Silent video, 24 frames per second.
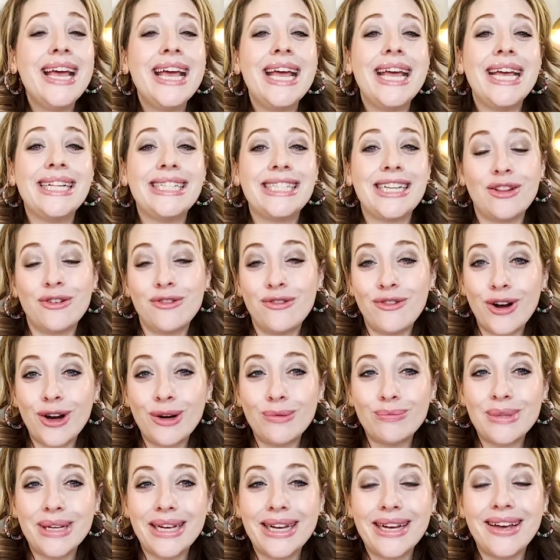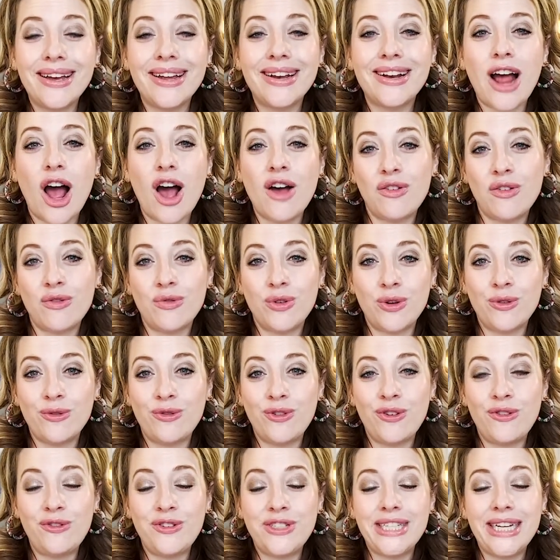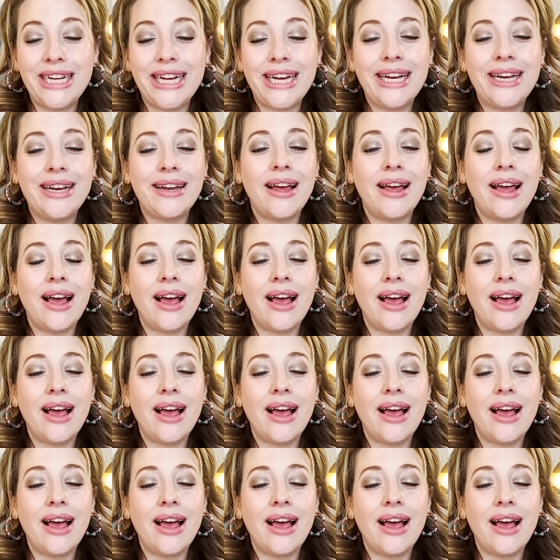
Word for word: It's in the farmland off of Route 15